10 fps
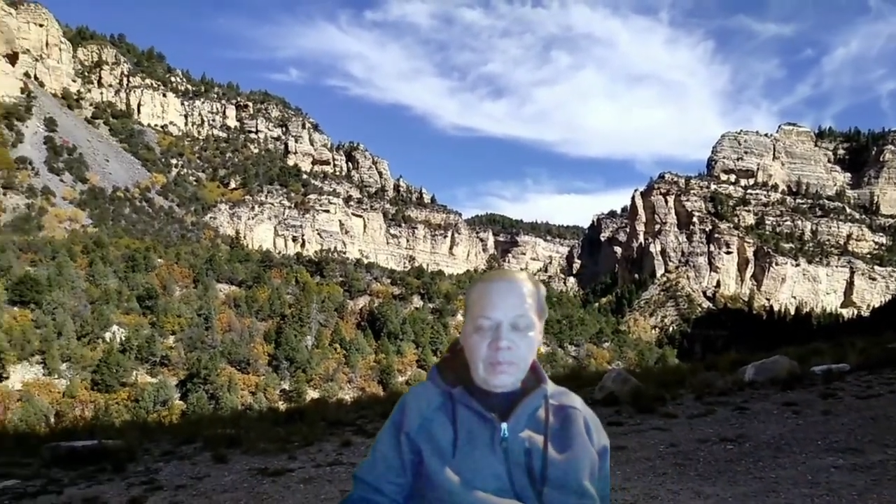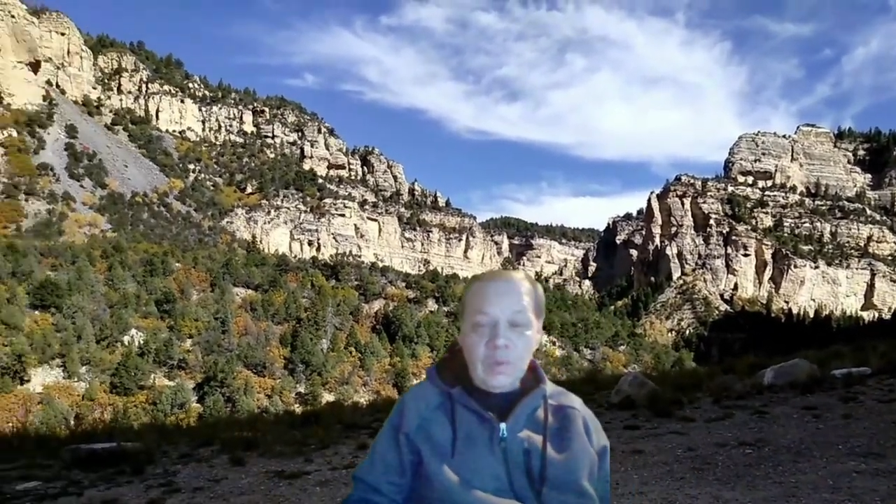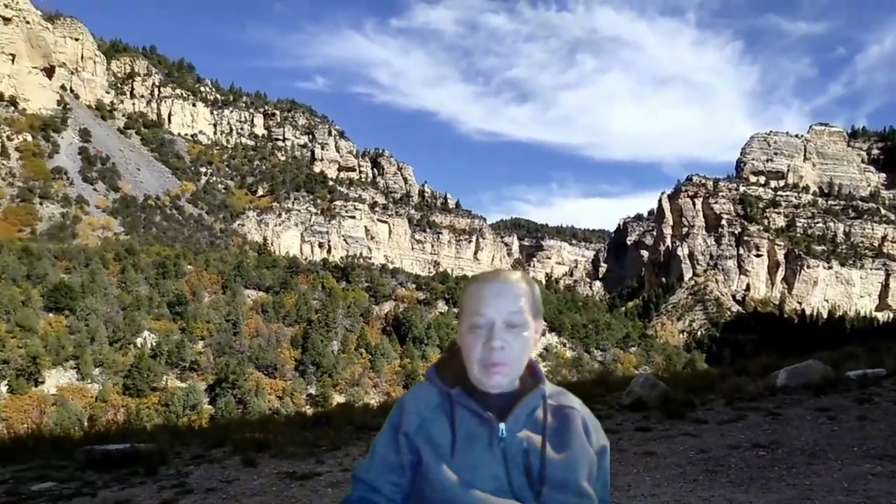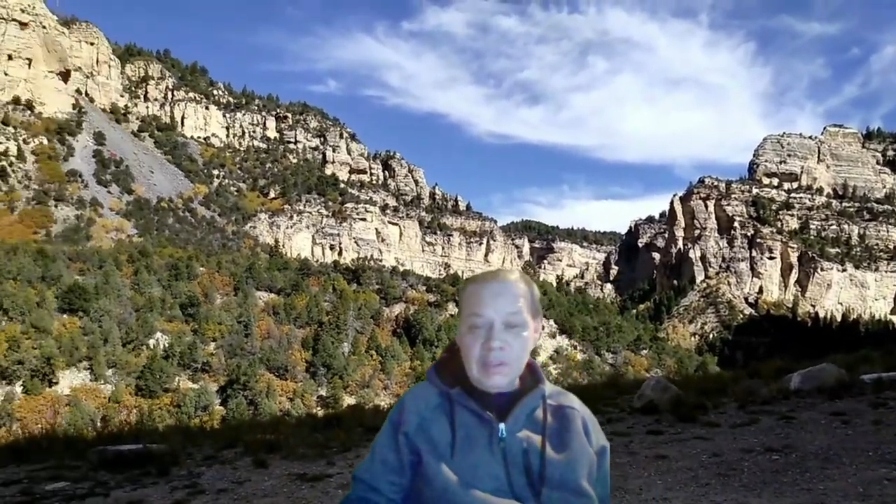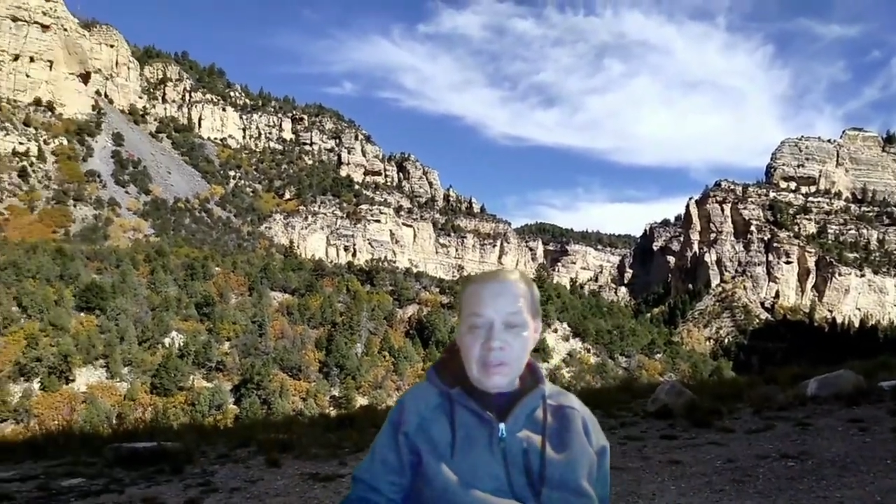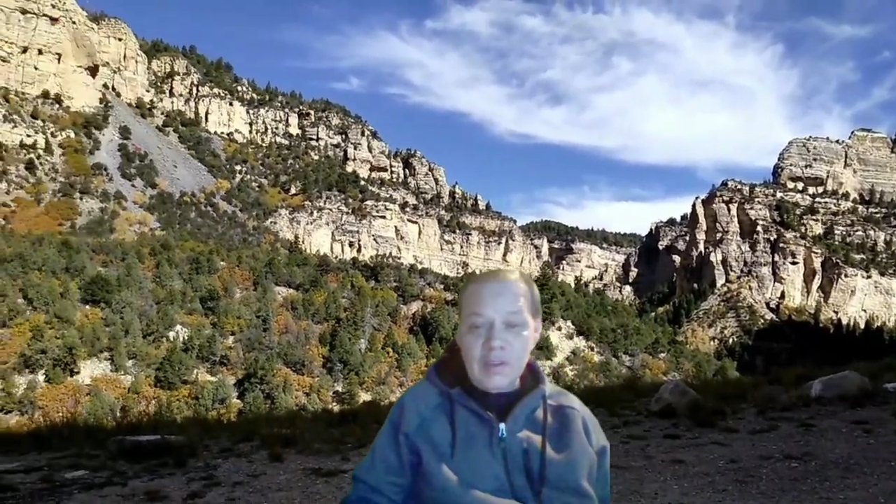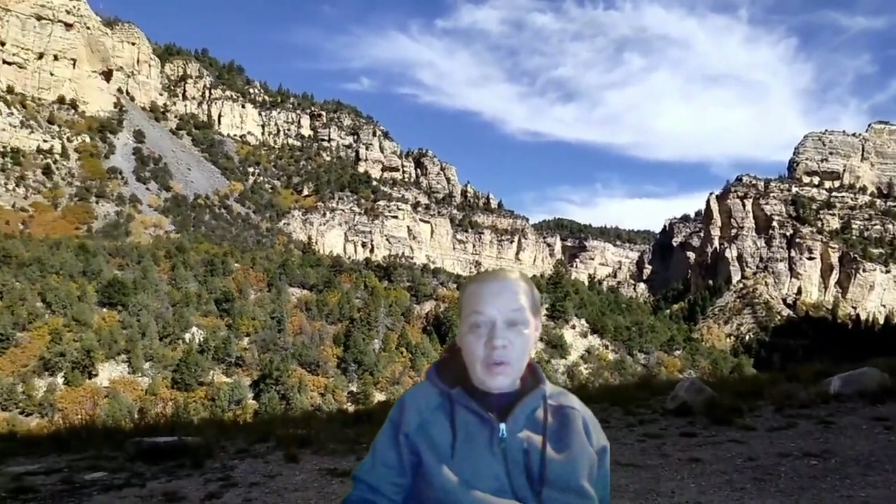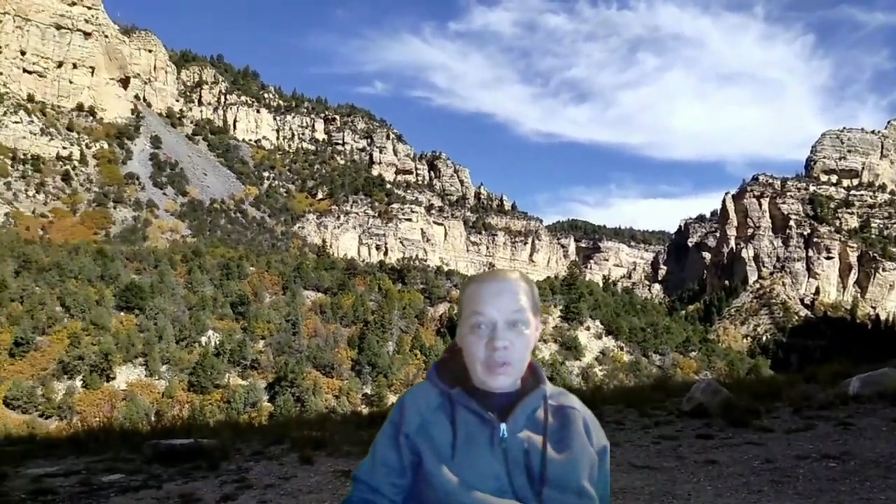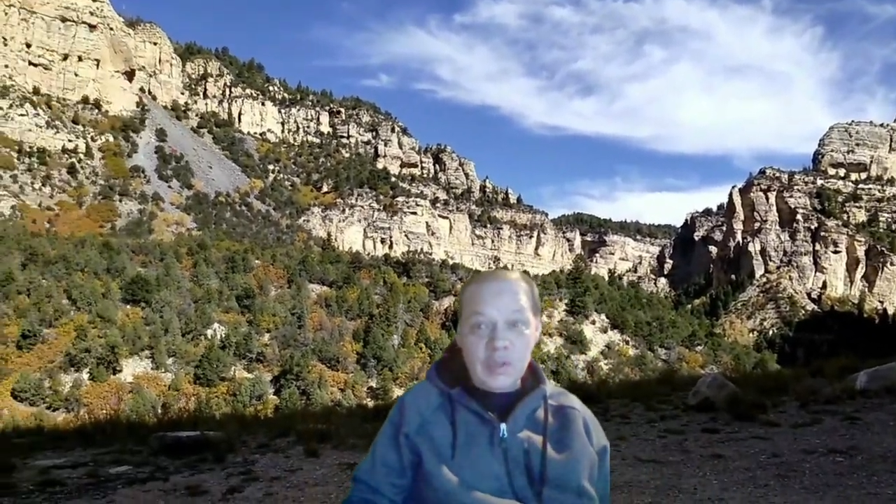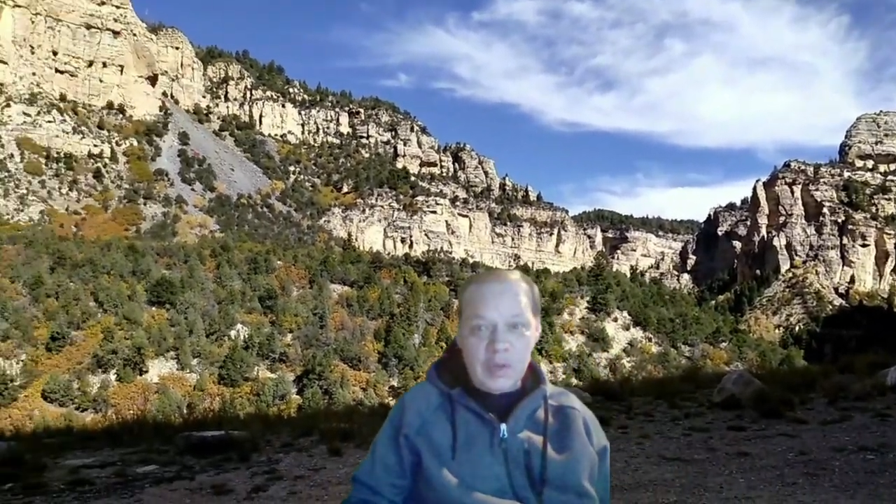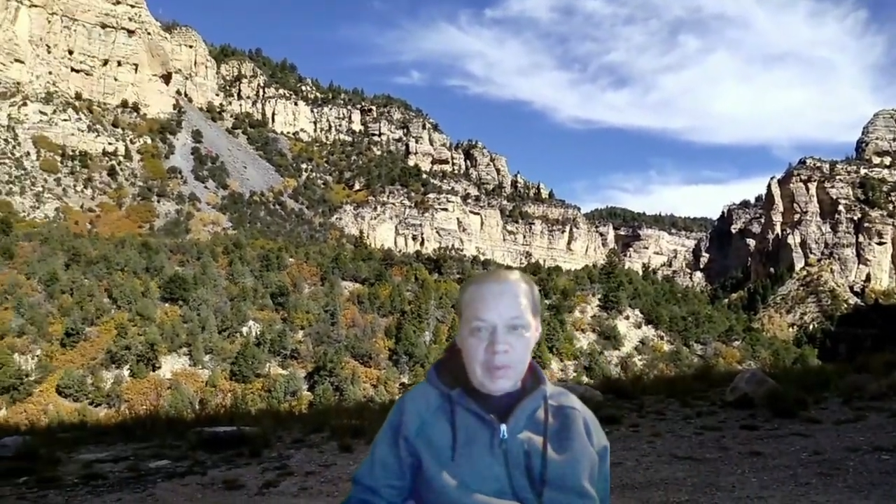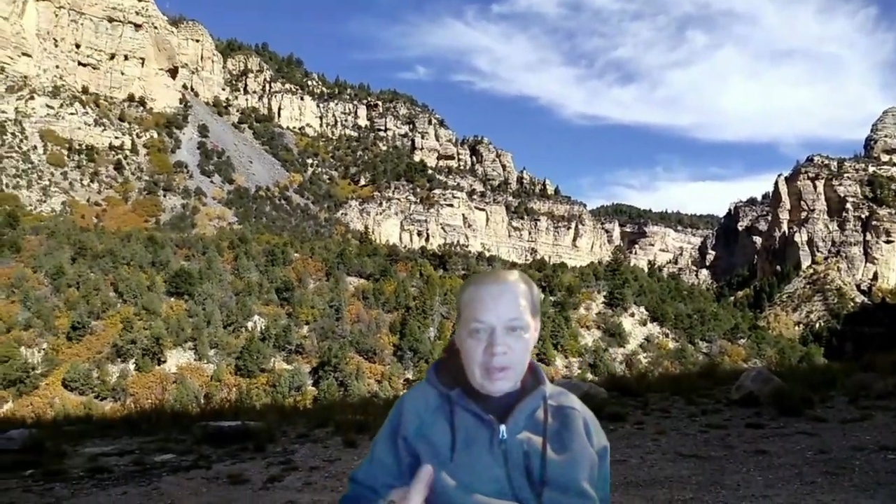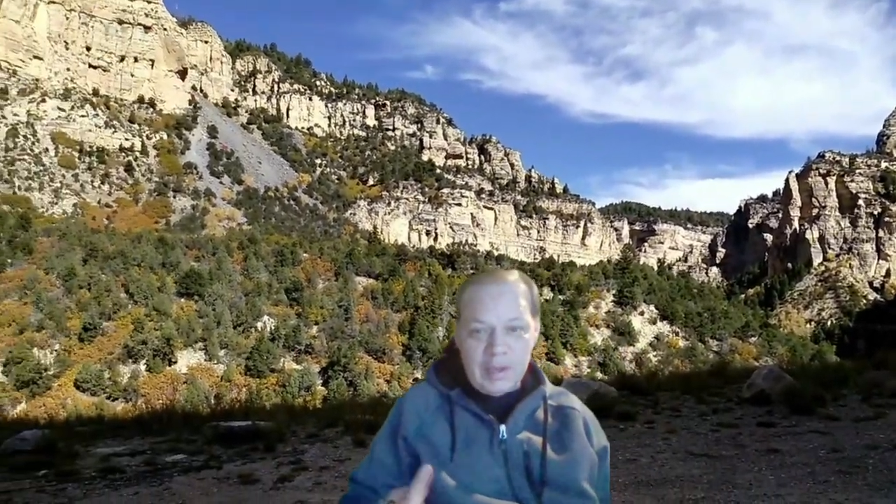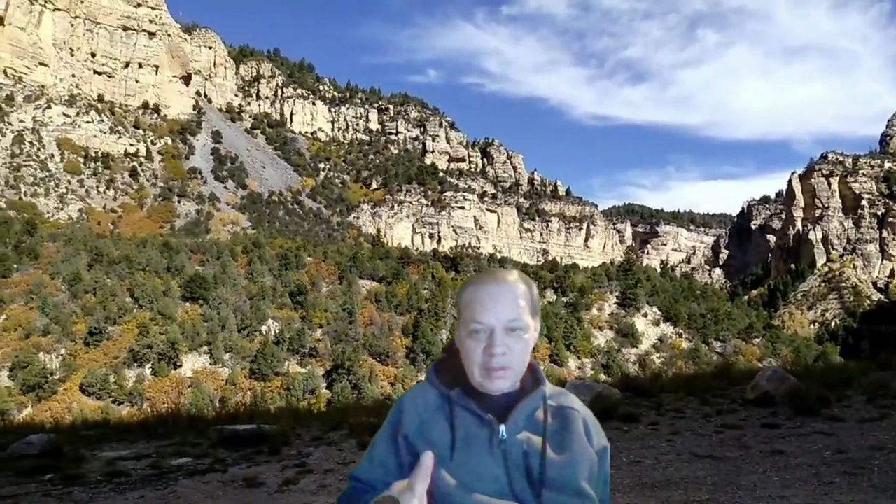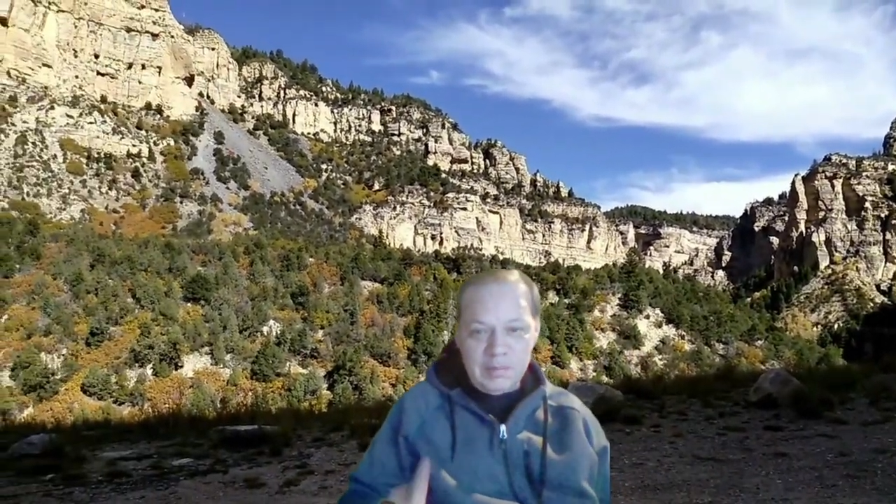Like I said, always wear your
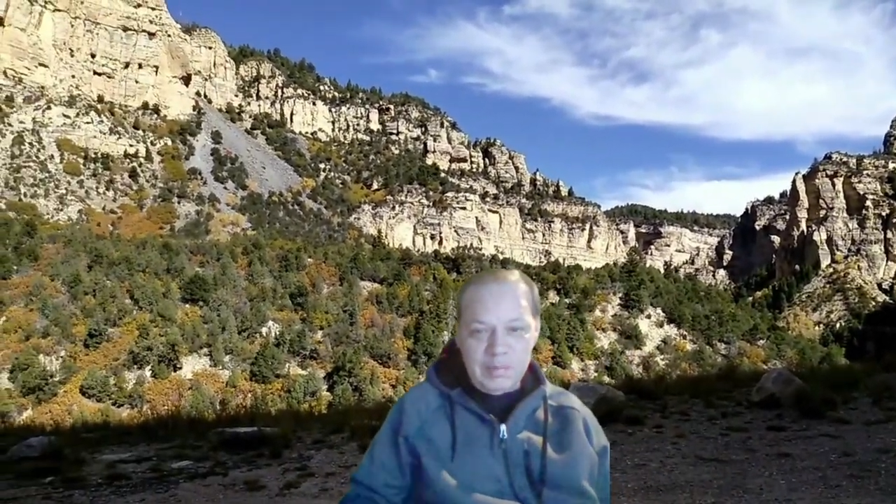mask.